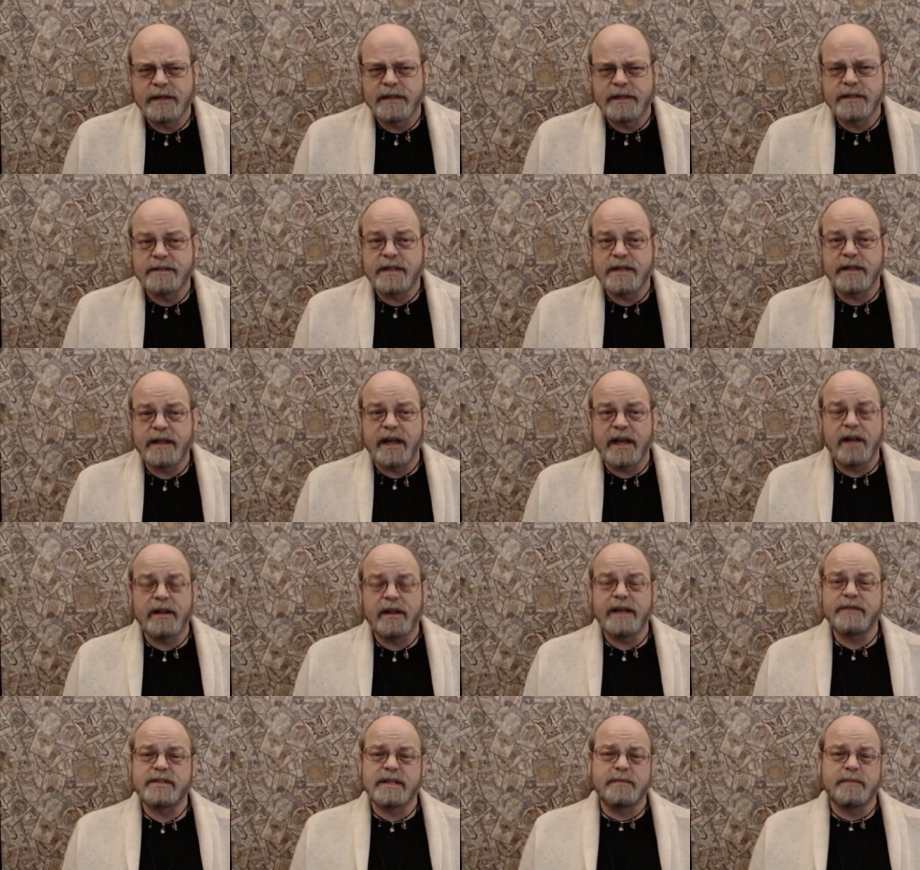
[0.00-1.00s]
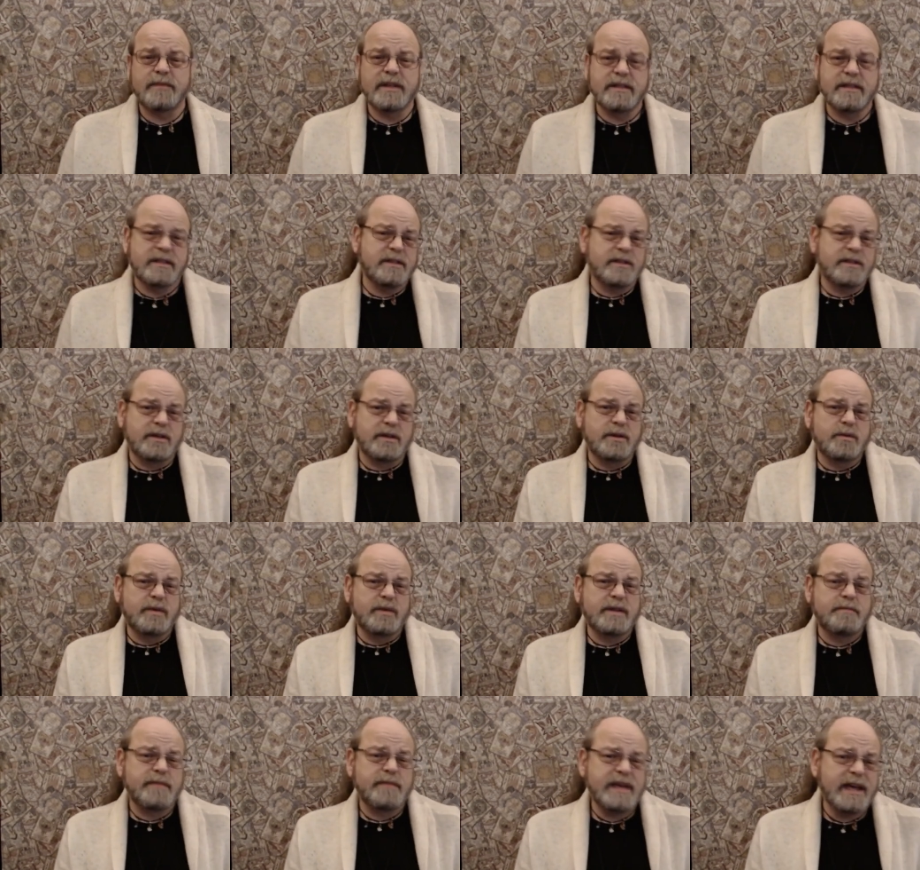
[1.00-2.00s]
is that they all have something to do
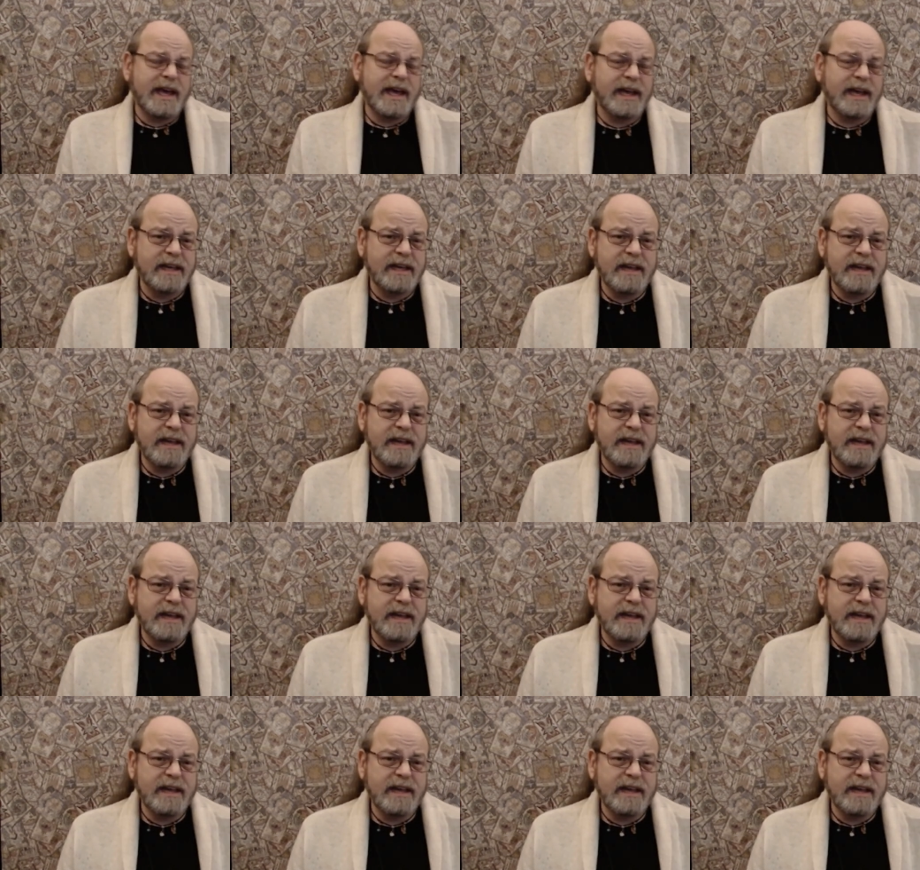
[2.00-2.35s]
with being